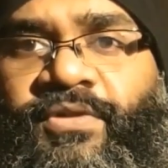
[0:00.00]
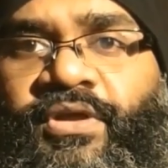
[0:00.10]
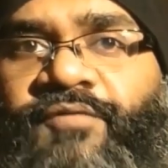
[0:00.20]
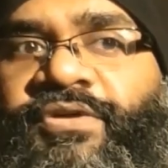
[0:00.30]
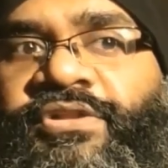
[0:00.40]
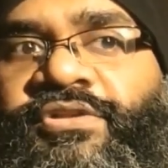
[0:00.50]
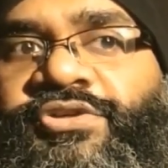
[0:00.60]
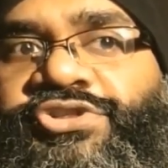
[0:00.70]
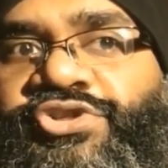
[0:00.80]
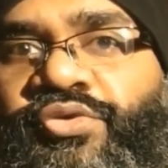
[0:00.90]
will
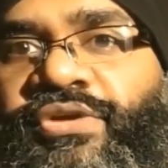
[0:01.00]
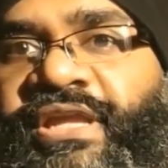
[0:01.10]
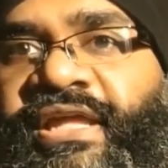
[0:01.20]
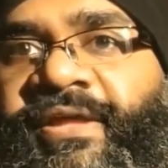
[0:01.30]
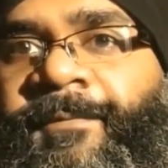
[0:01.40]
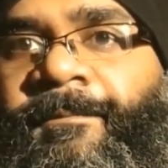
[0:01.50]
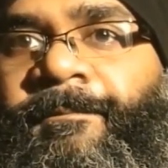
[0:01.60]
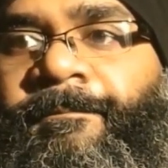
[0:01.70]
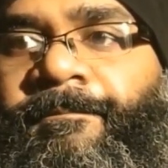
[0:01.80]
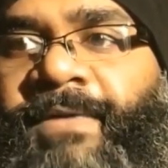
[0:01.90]
surely
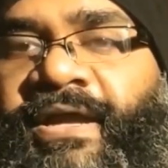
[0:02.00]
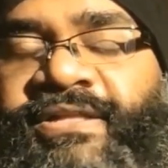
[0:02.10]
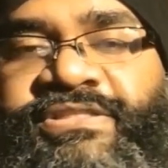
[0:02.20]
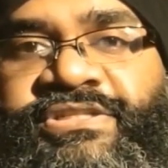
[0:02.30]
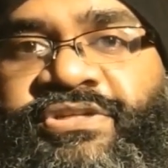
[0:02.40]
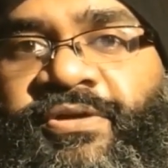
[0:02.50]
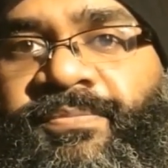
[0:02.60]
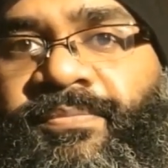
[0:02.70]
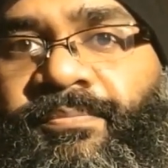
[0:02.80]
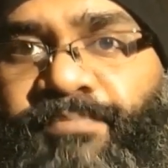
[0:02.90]
consider
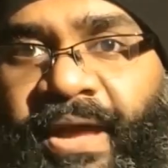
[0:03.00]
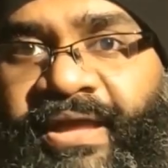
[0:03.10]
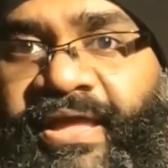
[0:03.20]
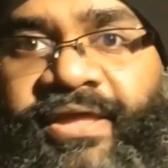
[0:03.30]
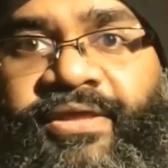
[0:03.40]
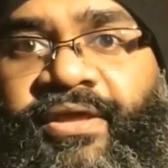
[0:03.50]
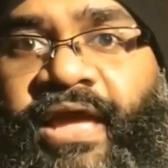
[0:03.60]
backing,